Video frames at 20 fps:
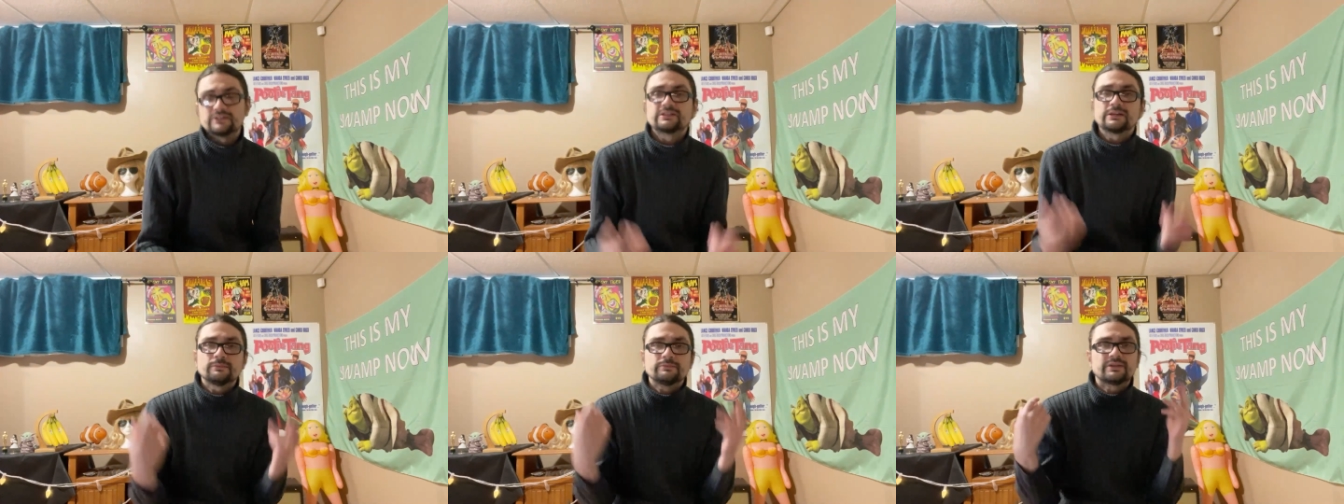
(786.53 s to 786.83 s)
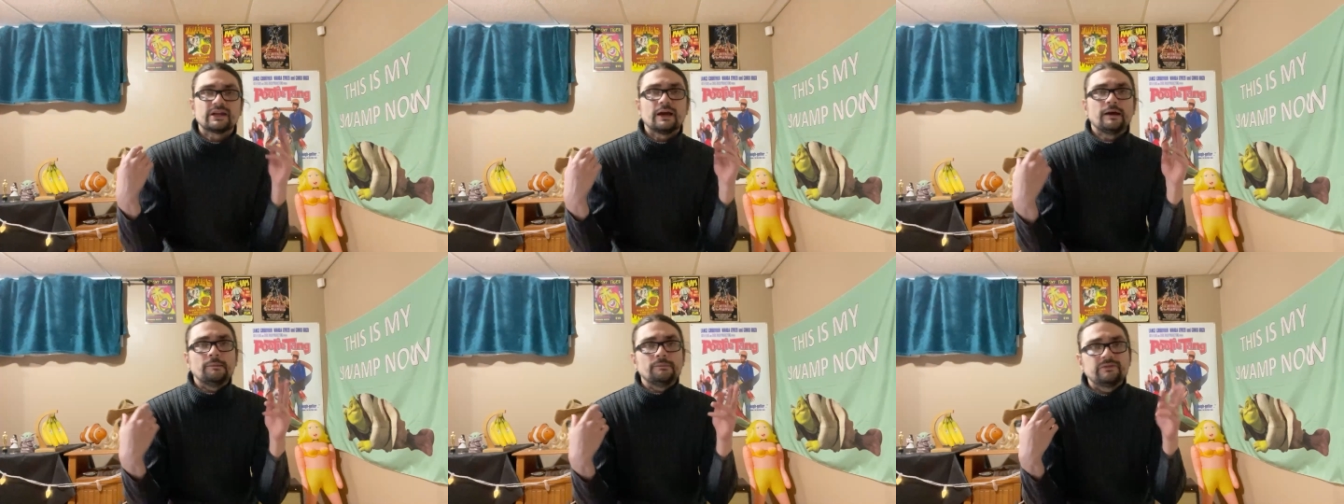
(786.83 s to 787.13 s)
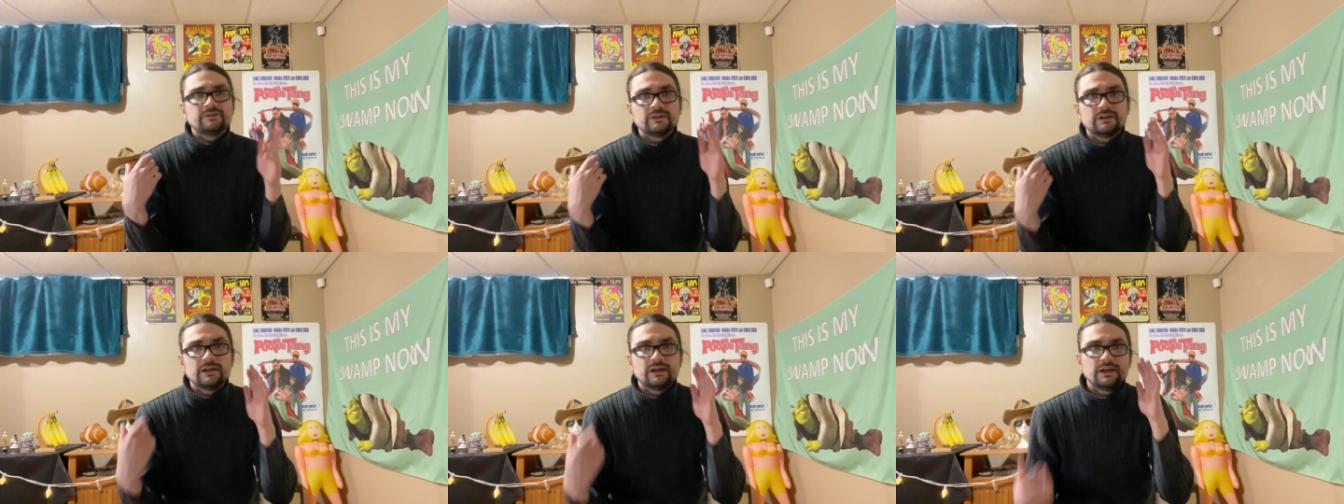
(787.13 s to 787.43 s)

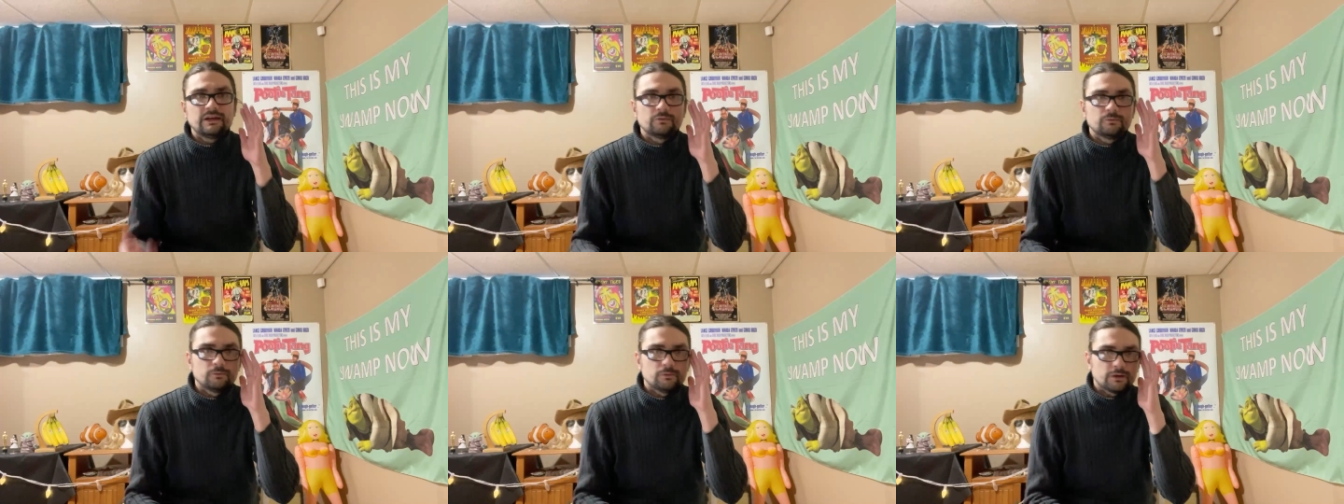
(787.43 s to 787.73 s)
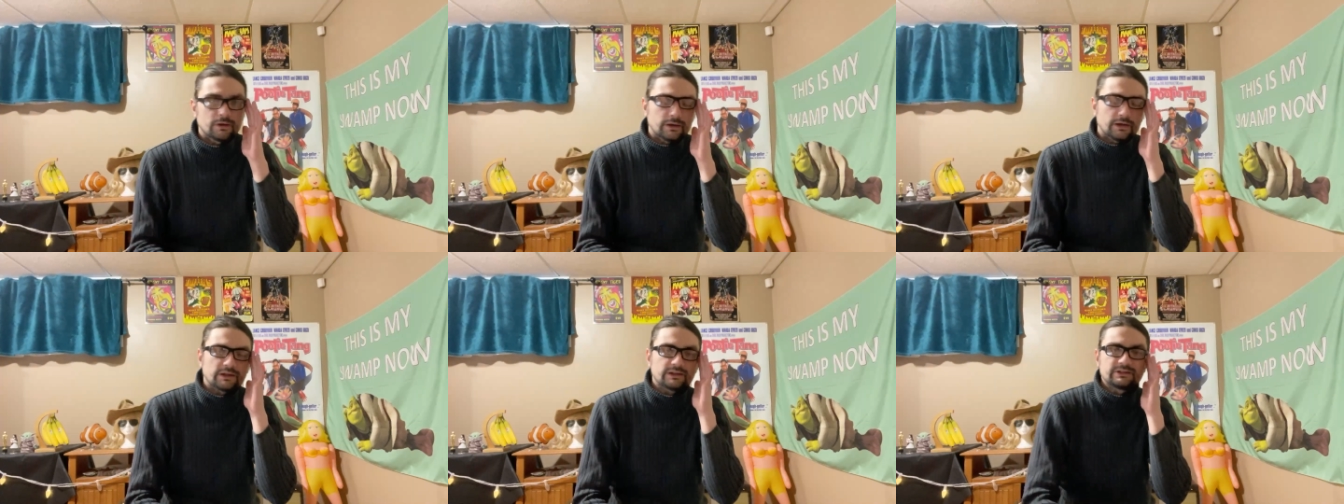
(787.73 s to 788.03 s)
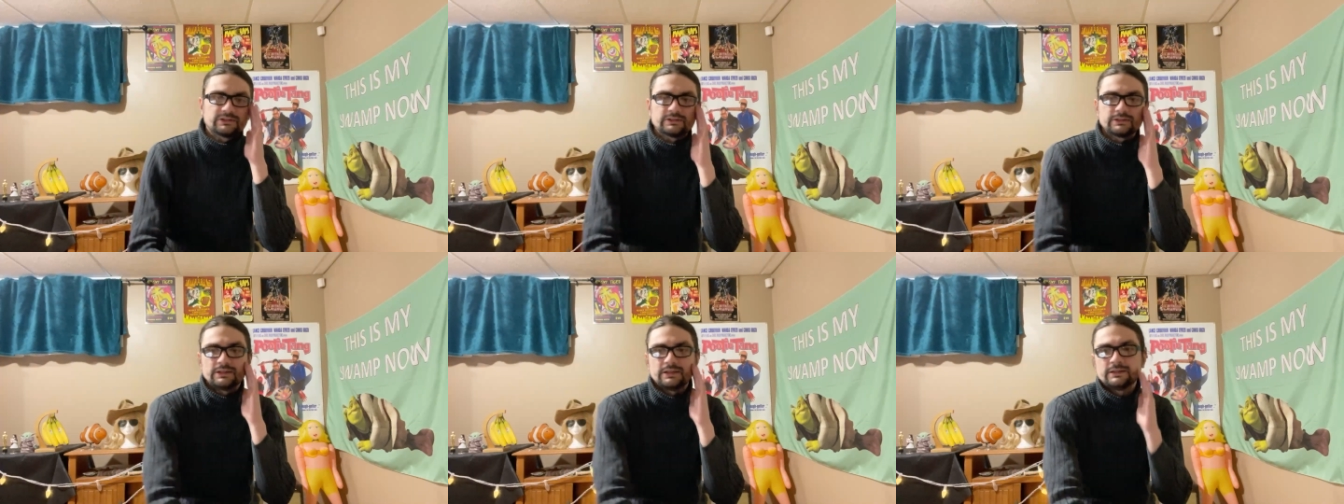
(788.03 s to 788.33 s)
Sometimes it
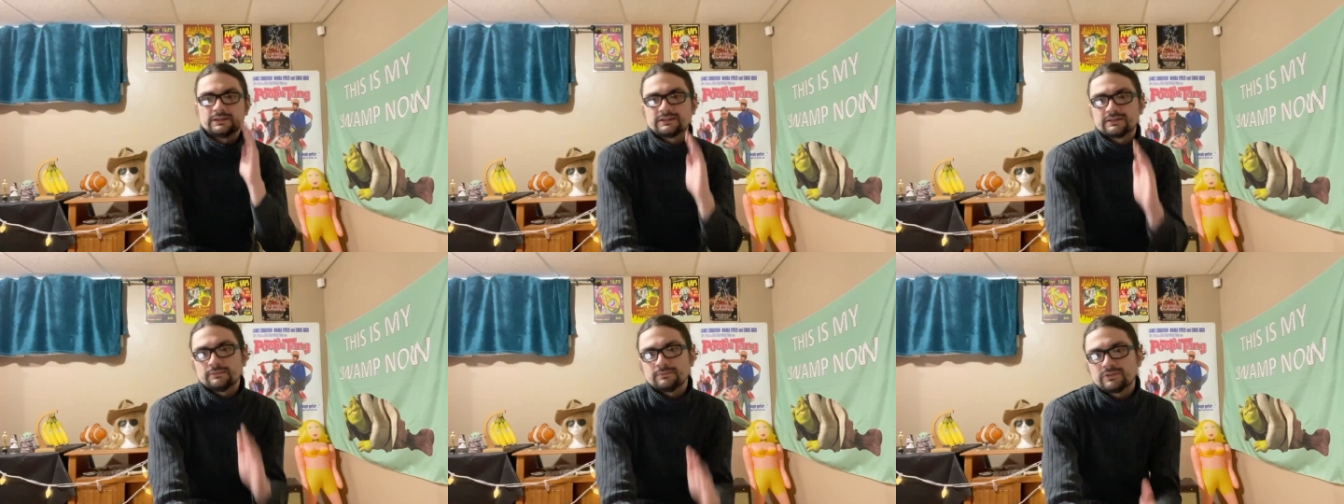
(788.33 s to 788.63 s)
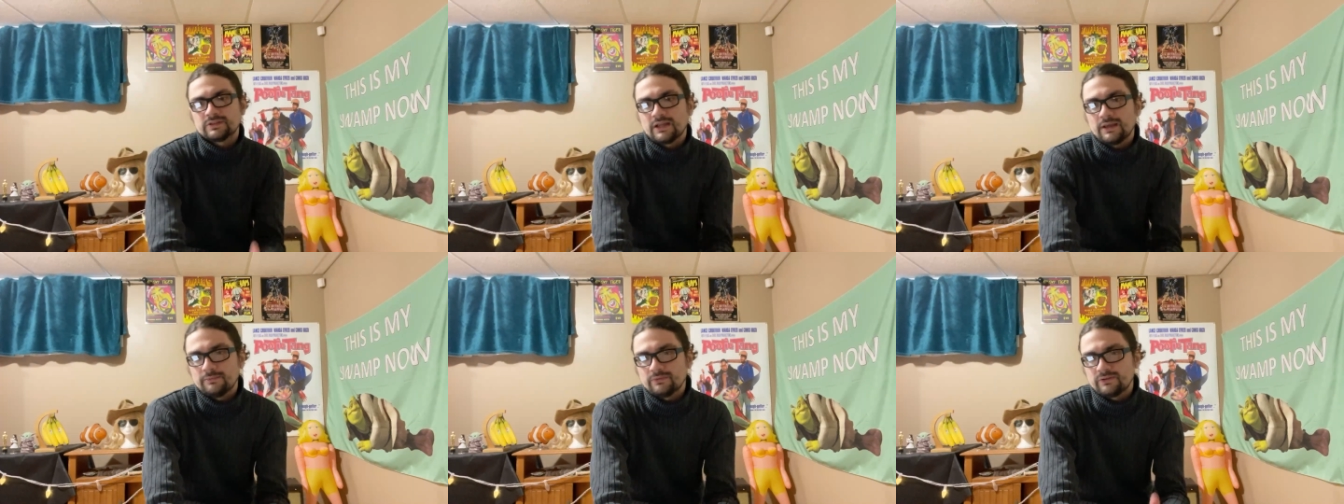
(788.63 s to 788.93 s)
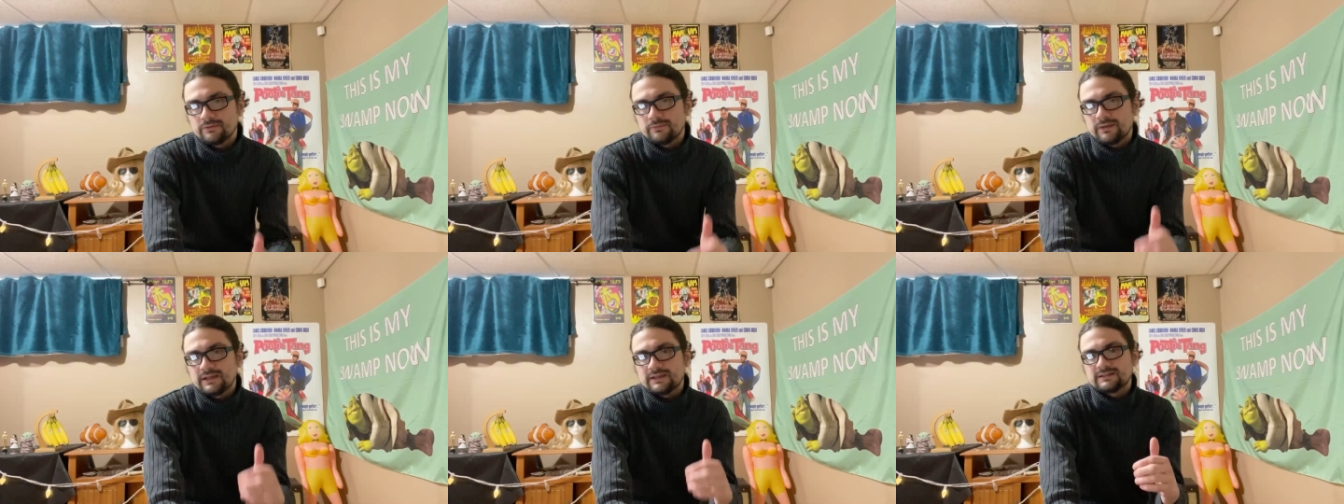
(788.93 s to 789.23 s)
works, and sometimes
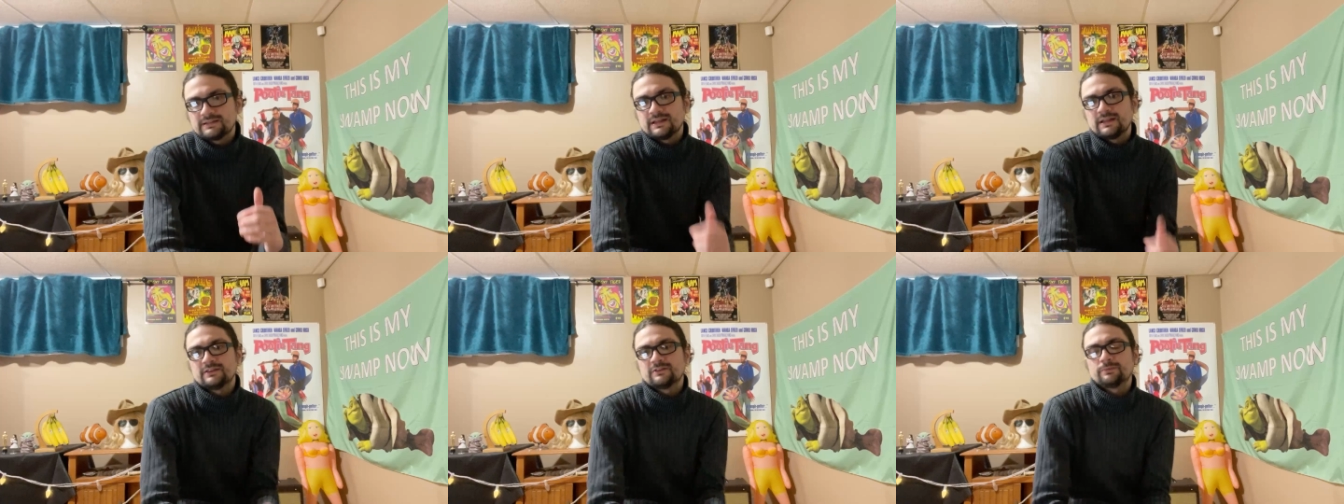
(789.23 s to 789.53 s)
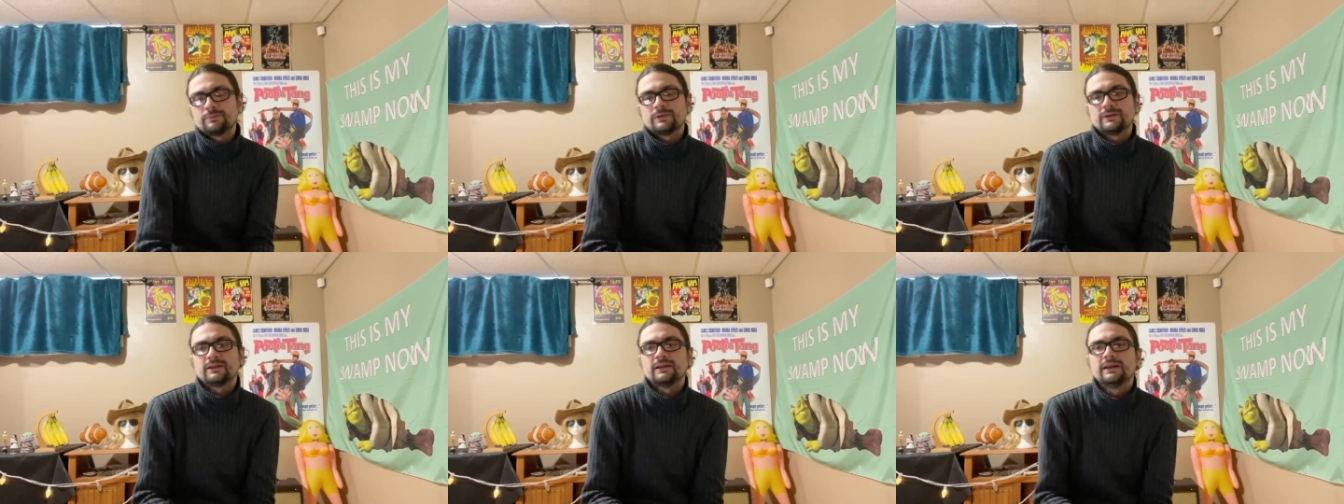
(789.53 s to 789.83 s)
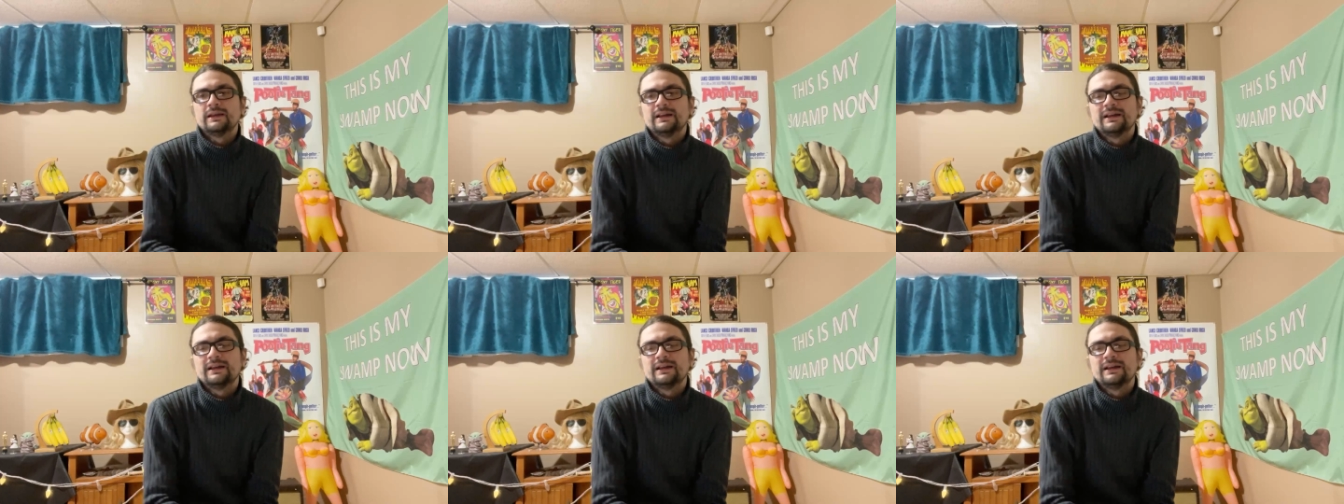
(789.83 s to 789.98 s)
it makes sense, but